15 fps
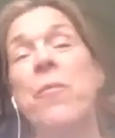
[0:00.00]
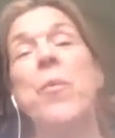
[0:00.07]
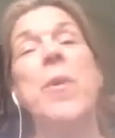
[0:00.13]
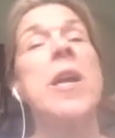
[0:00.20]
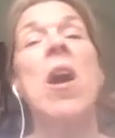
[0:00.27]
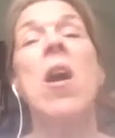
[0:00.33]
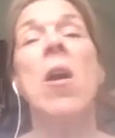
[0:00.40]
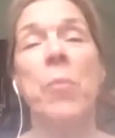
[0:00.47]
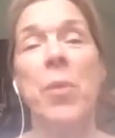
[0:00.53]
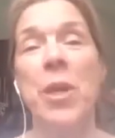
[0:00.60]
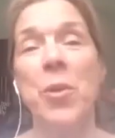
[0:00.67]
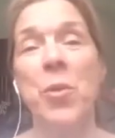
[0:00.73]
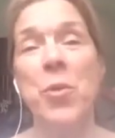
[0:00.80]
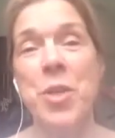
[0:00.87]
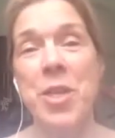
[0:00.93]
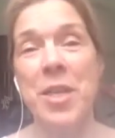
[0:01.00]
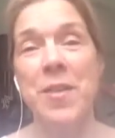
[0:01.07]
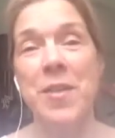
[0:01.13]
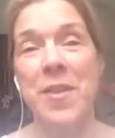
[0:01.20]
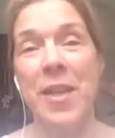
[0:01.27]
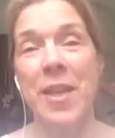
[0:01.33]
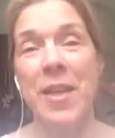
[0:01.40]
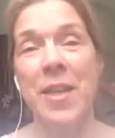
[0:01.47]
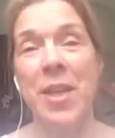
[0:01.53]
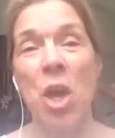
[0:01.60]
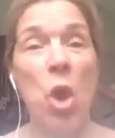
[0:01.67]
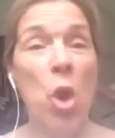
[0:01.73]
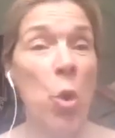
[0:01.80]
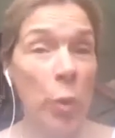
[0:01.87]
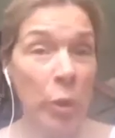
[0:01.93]
we can't bring an audience in,
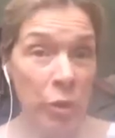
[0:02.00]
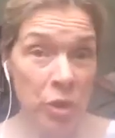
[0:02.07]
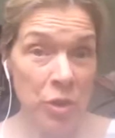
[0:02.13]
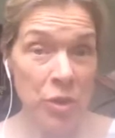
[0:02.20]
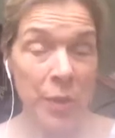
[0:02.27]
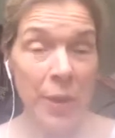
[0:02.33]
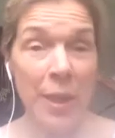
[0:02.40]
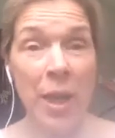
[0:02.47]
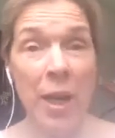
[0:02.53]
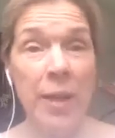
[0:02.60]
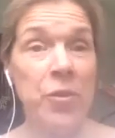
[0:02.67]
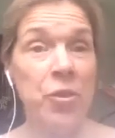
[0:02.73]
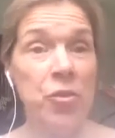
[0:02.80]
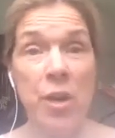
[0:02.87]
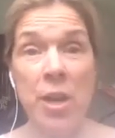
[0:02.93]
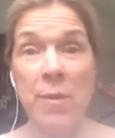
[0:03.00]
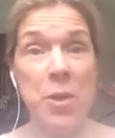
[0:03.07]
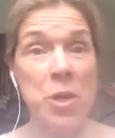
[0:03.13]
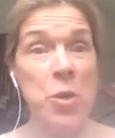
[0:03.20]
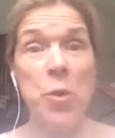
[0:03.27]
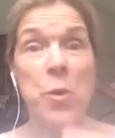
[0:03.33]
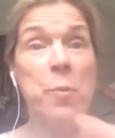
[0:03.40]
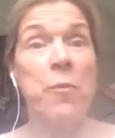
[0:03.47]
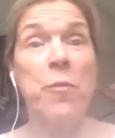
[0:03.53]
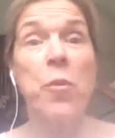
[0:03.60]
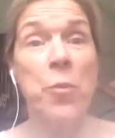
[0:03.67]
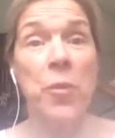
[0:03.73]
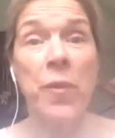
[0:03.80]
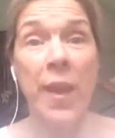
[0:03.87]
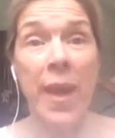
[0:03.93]
we'll just do it live stream and you can
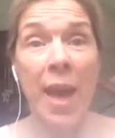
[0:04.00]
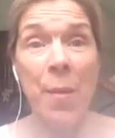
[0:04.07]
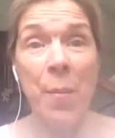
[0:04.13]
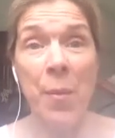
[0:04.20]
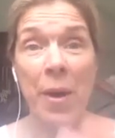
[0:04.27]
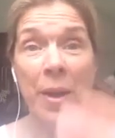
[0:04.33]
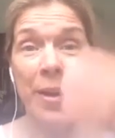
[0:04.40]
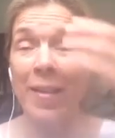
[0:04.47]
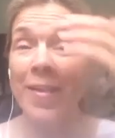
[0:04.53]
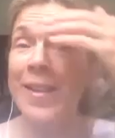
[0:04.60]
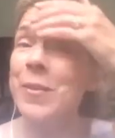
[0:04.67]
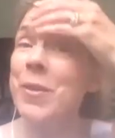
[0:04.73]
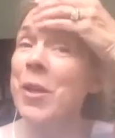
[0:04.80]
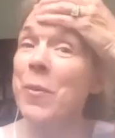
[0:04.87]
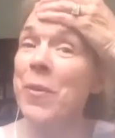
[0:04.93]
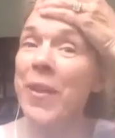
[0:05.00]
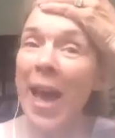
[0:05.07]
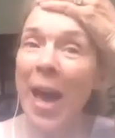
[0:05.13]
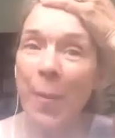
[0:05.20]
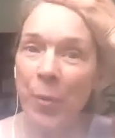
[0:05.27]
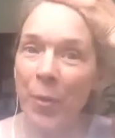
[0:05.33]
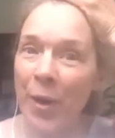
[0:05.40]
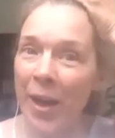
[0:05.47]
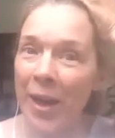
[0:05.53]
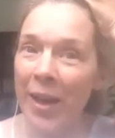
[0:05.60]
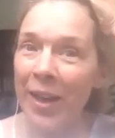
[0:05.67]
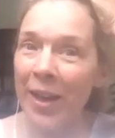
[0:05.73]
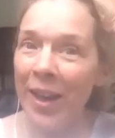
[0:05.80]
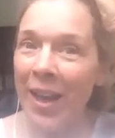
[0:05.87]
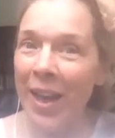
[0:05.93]
perform to the camera. And I said, with
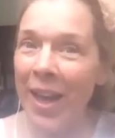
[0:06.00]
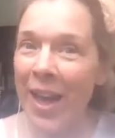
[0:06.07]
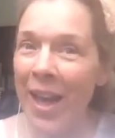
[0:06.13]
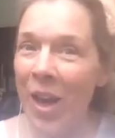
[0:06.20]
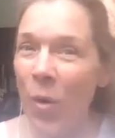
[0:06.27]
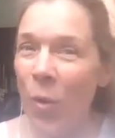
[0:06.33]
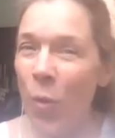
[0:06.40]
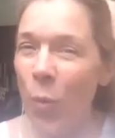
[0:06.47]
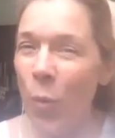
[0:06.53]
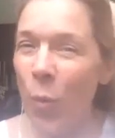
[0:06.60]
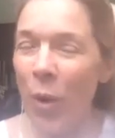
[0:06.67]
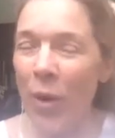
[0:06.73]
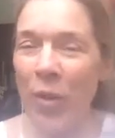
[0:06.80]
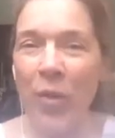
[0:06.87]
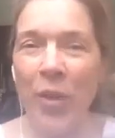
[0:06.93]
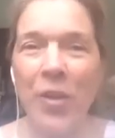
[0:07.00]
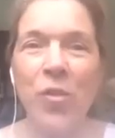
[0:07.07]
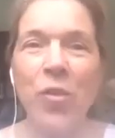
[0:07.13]
cabaret, one of the things you